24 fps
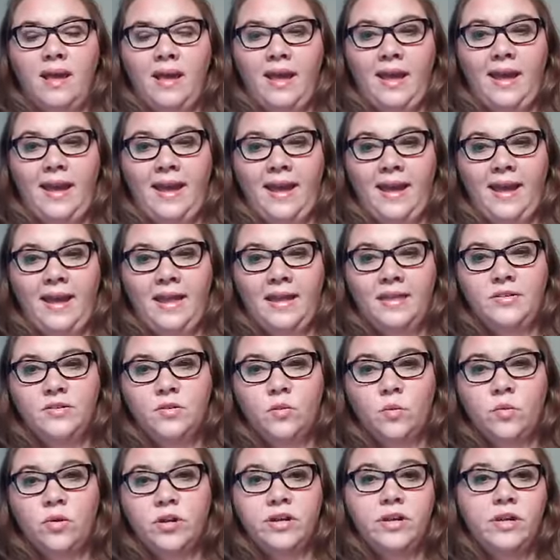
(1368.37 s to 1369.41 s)
And
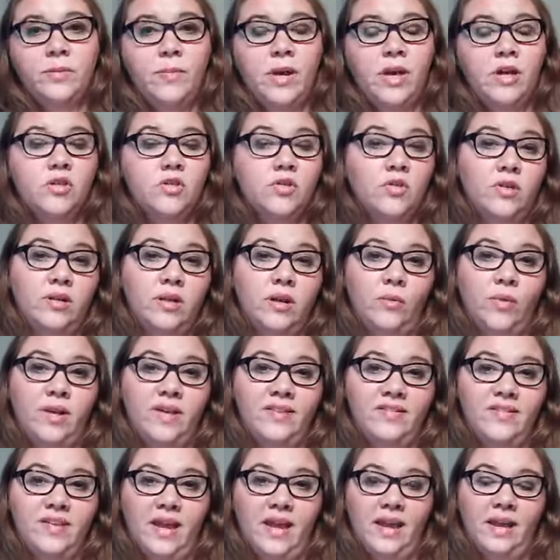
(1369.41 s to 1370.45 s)
we're going to make sure that we
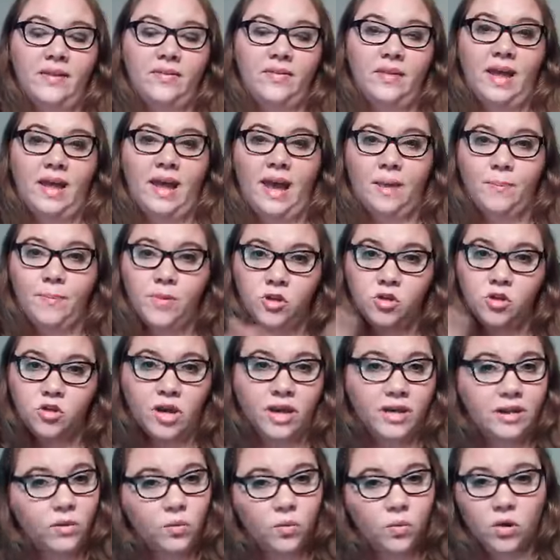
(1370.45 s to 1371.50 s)
stay in the happy,
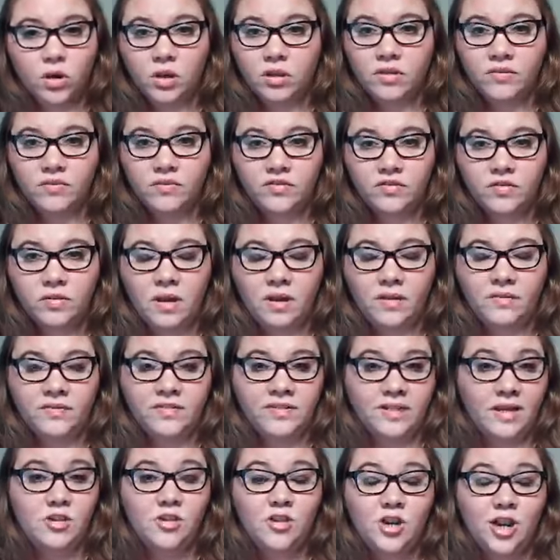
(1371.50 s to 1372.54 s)
shiny world of
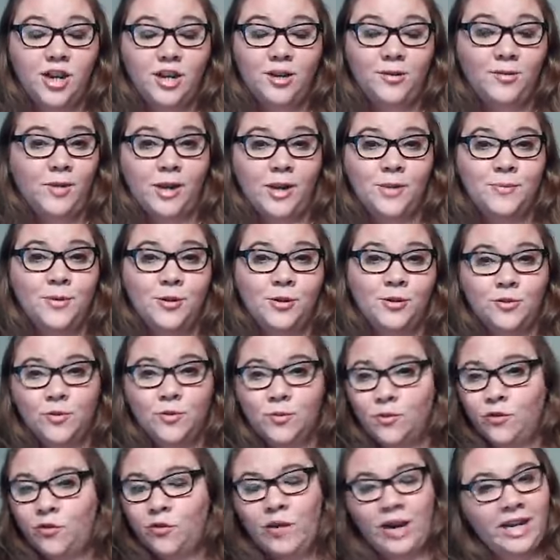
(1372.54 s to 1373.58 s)
sunshine and rainbows when
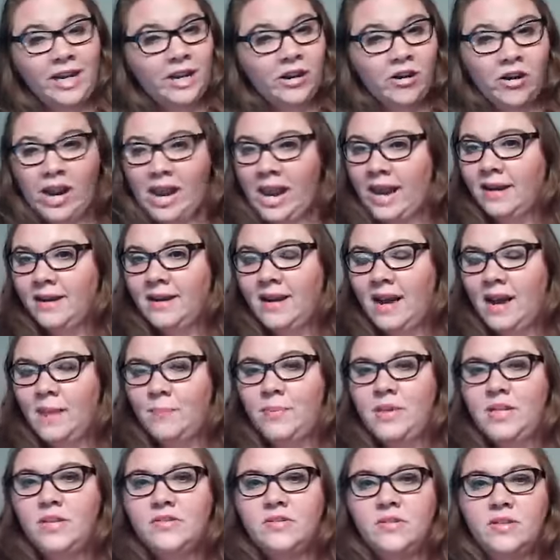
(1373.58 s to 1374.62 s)
we're writing our ad
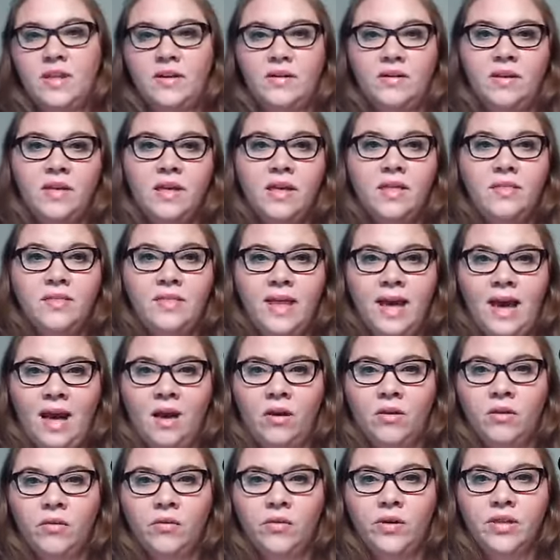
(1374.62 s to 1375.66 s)
copy, so that the
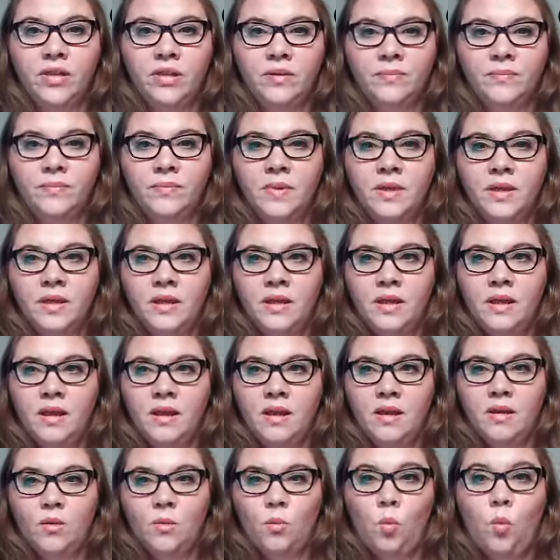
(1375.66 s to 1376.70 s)
algorithm
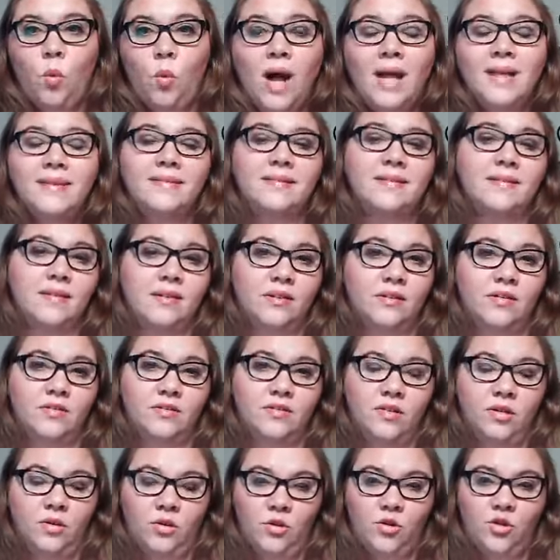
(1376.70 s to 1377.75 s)
wants
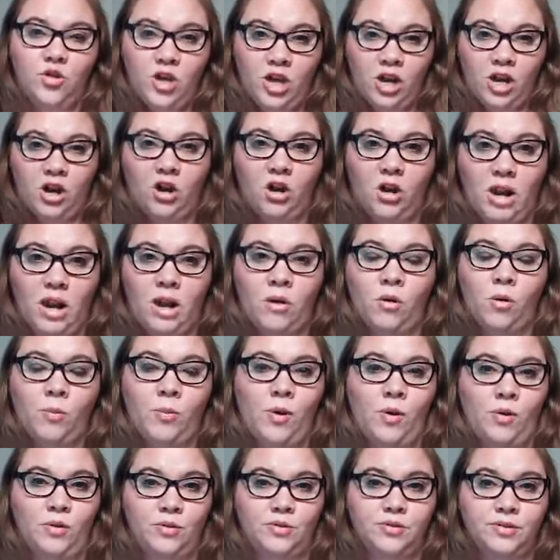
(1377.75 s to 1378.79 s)
to share our
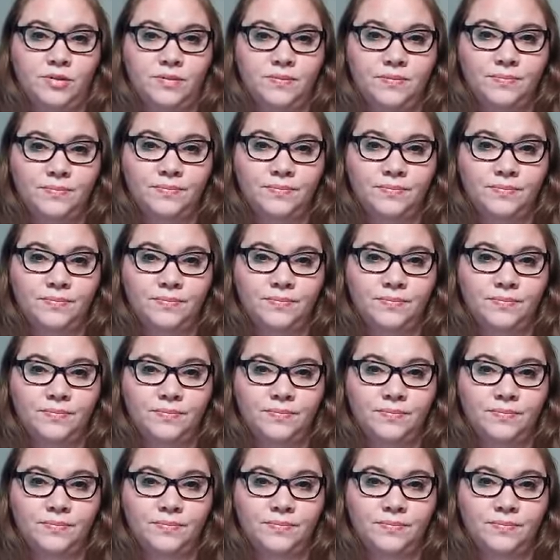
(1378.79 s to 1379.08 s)
post.